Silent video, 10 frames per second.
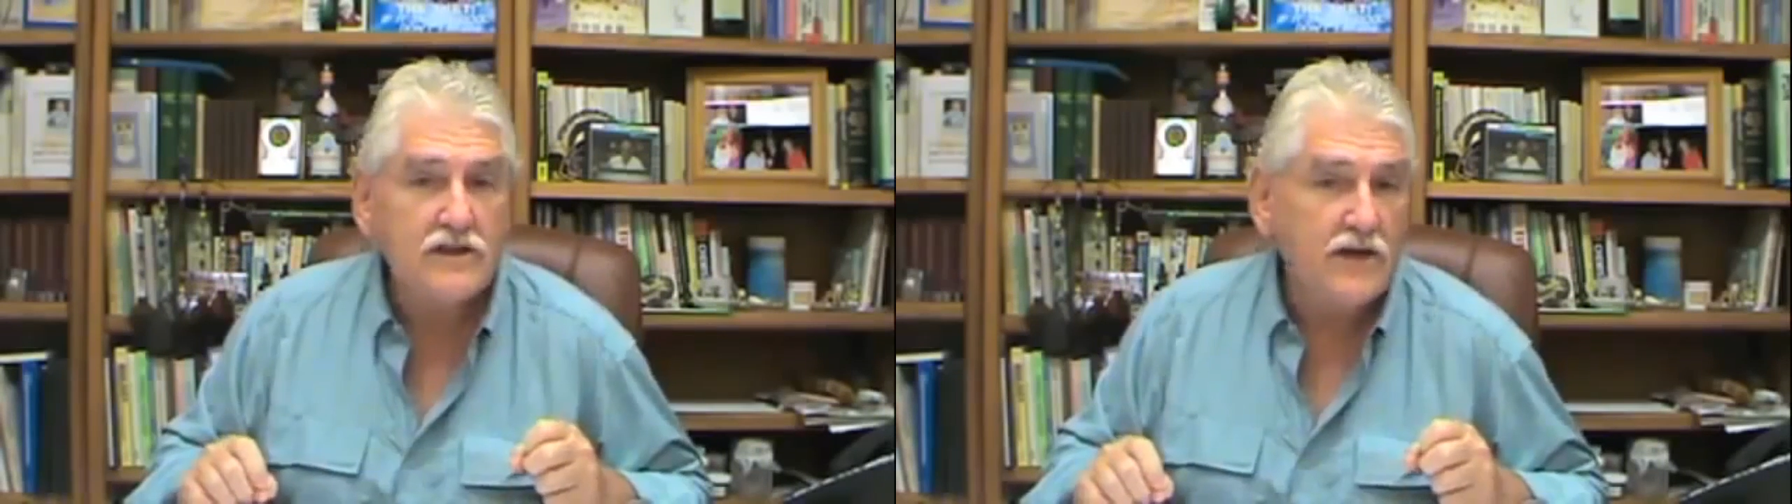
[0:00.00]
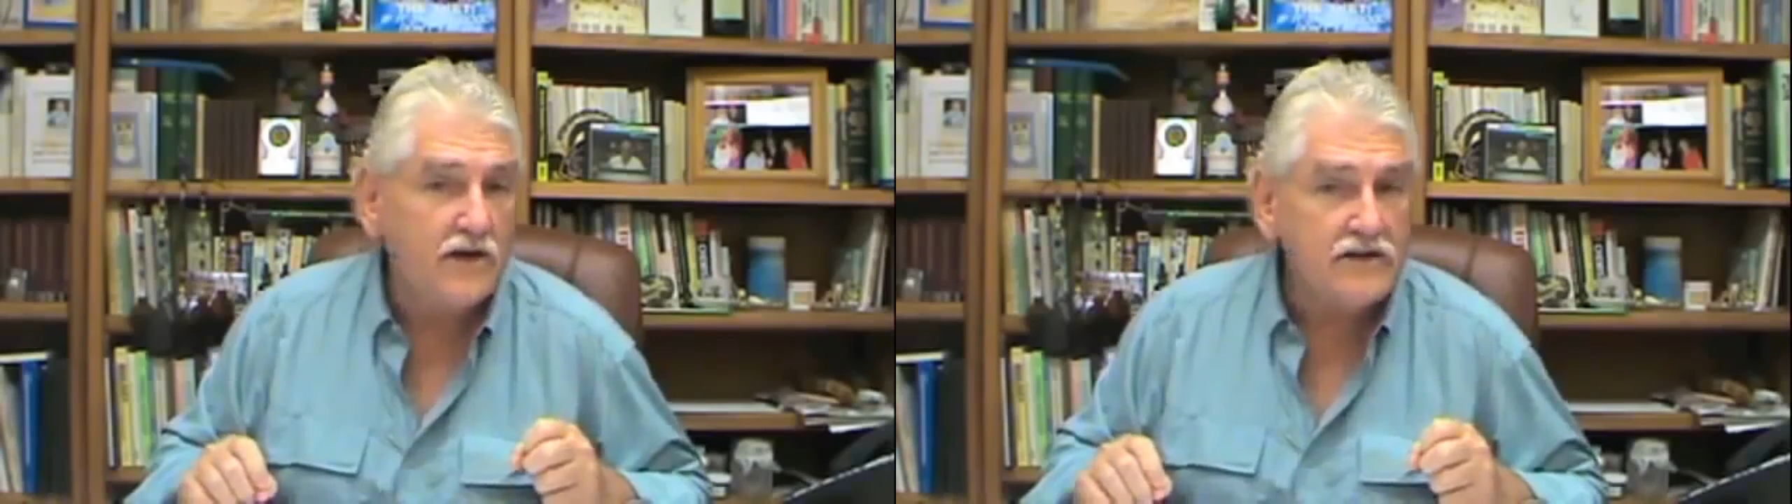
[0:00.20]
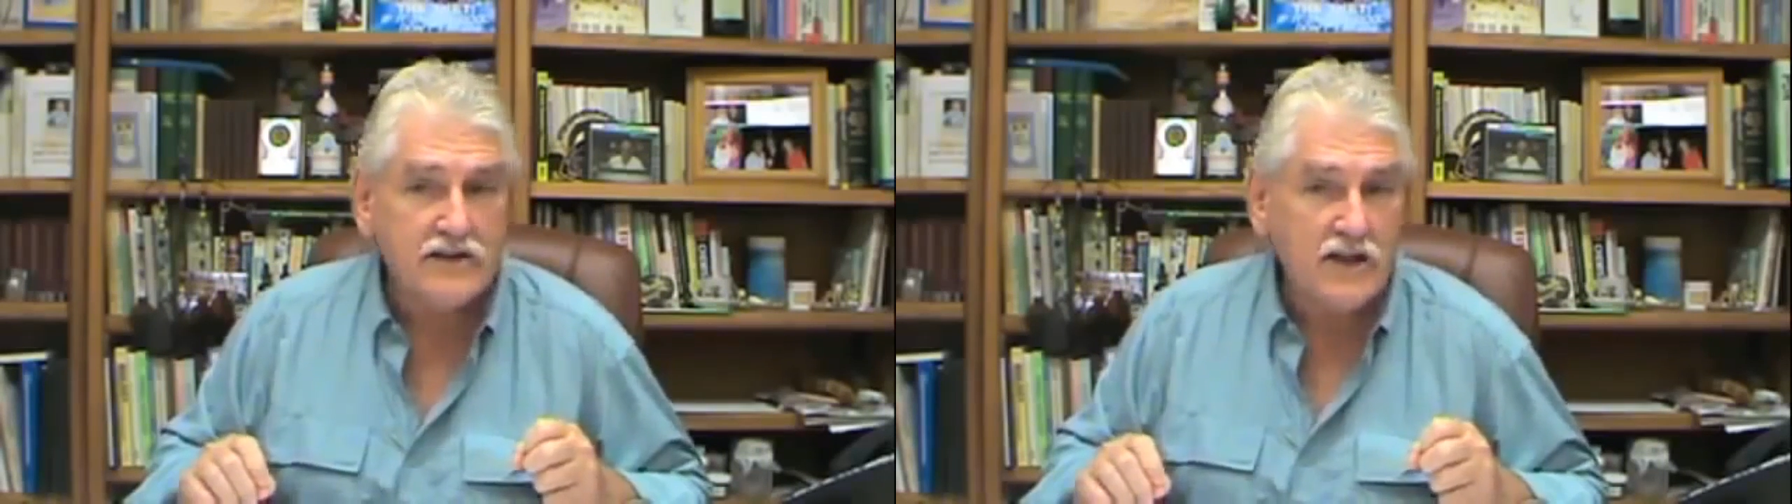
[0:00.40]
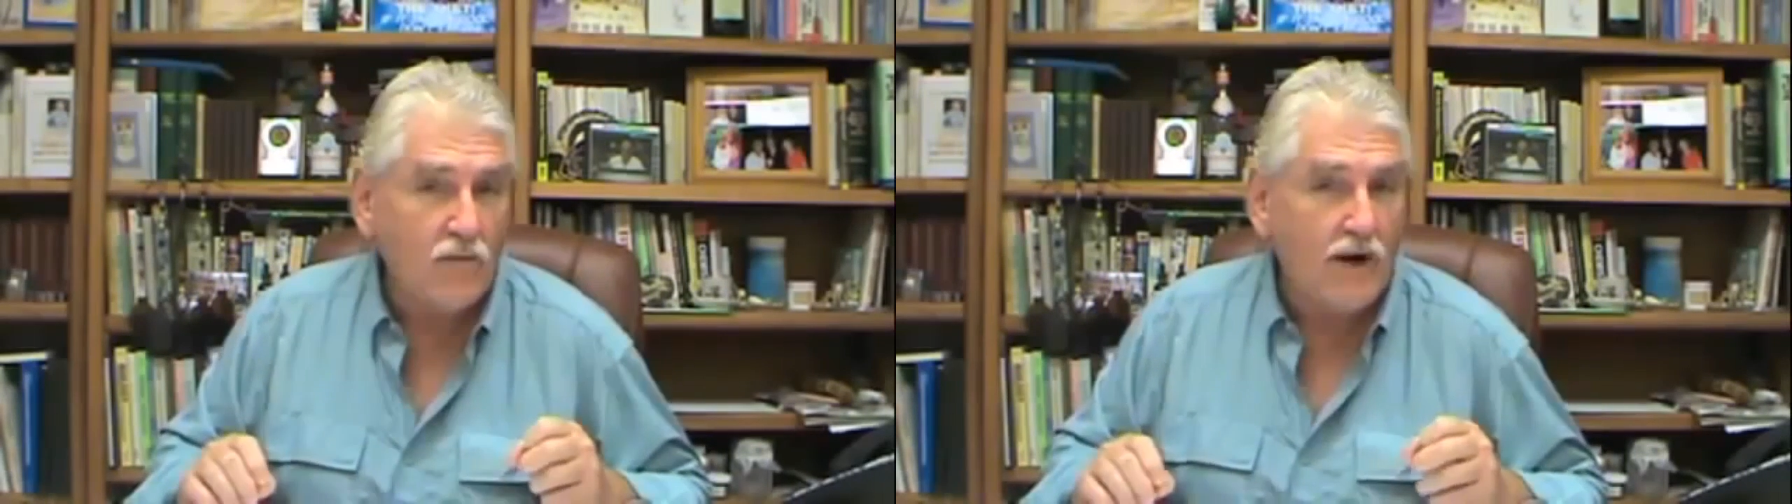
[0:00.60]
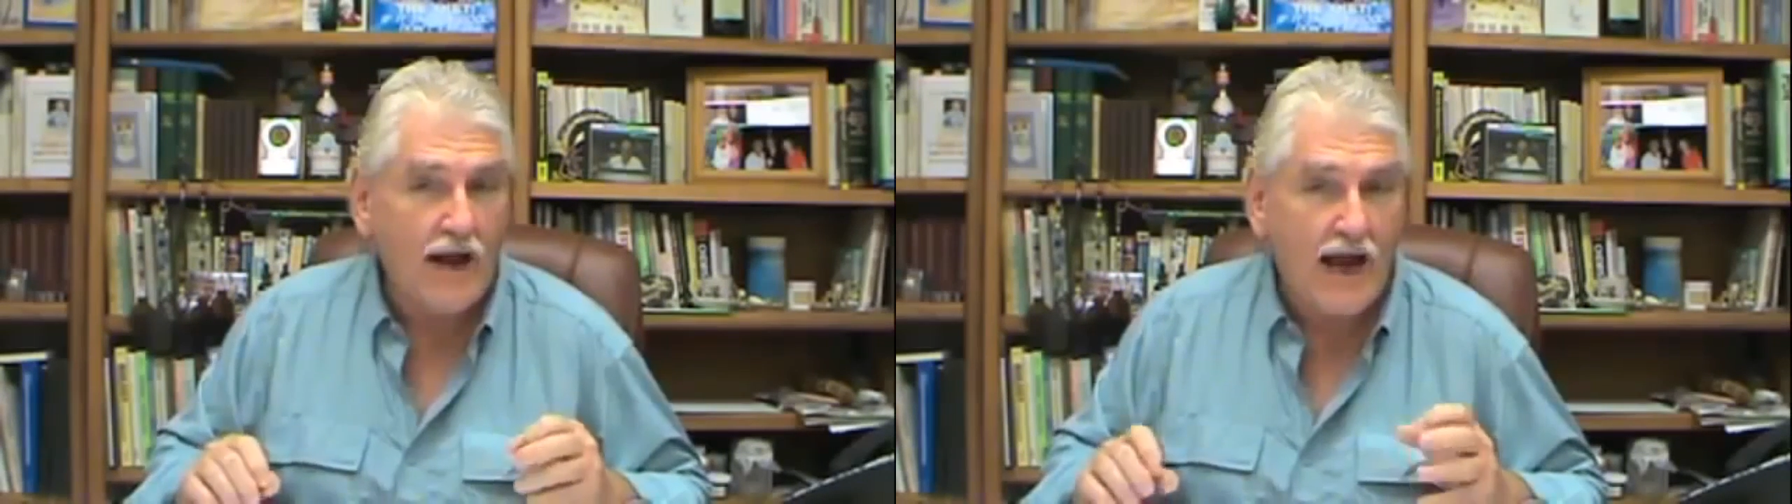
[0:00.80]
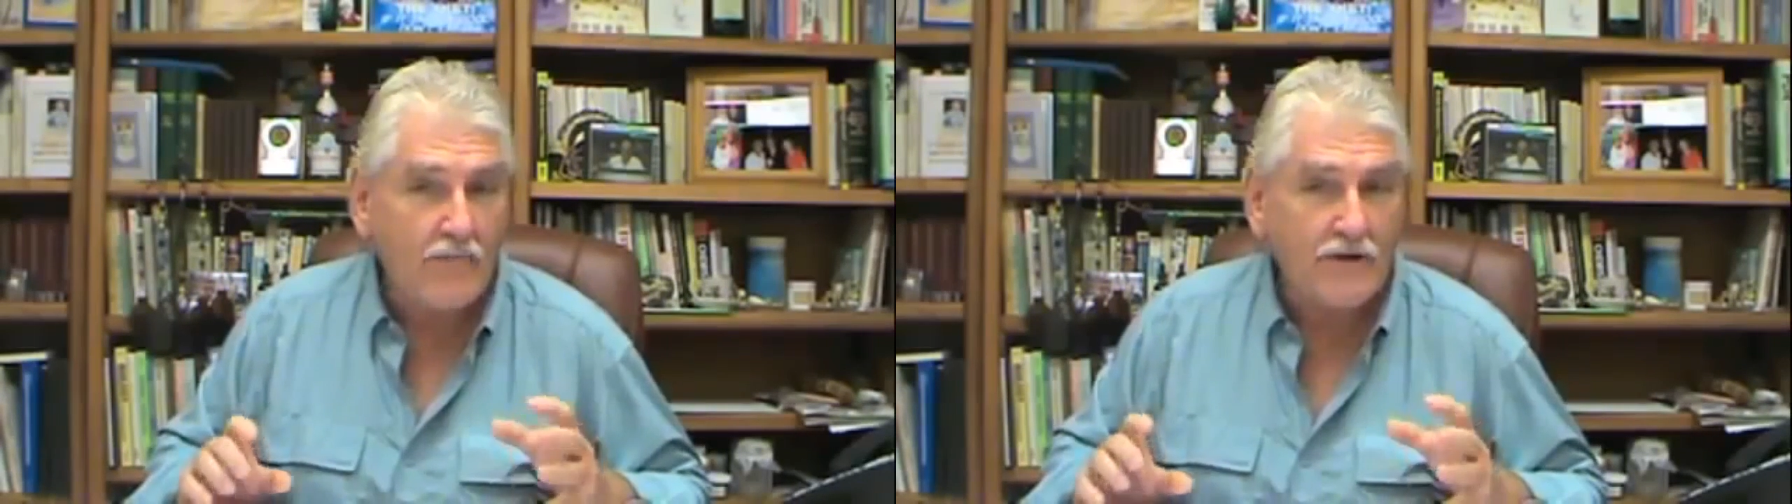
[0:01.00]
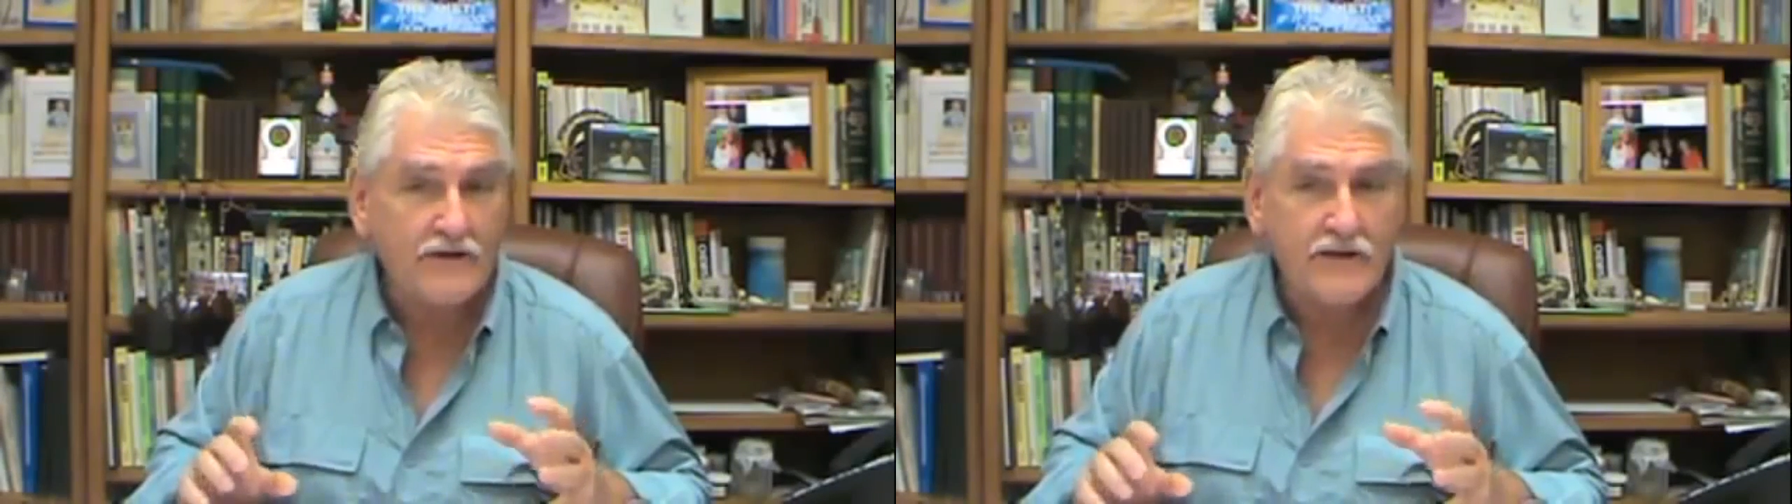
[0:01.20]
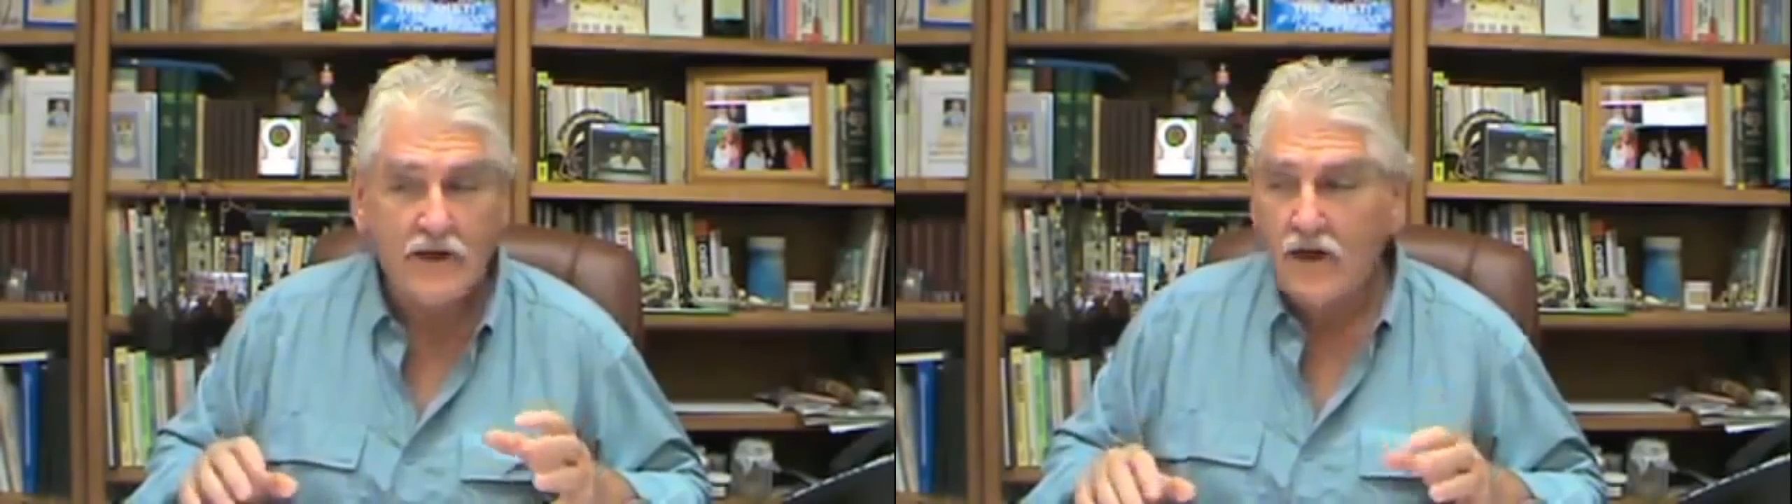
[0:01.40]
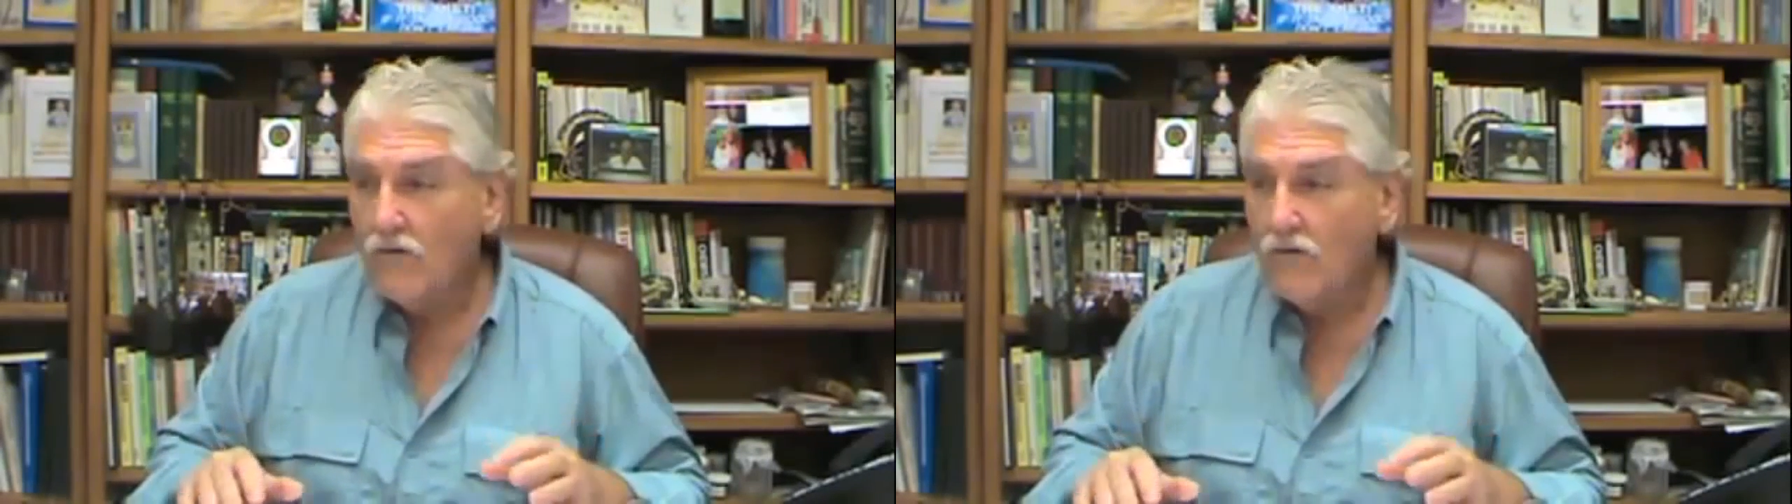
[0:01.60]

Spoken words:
in there to see what happens.